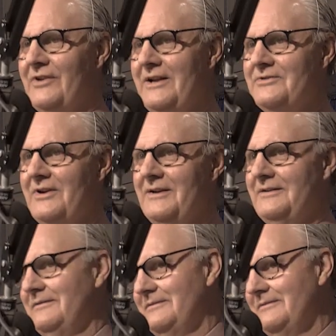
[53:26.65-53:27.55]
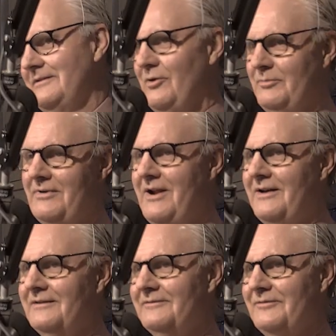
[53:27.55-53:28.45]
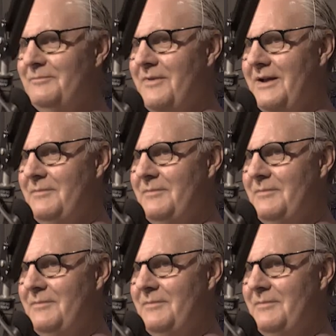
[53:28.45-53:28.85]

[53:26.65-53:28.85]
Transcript: I try and help her out from my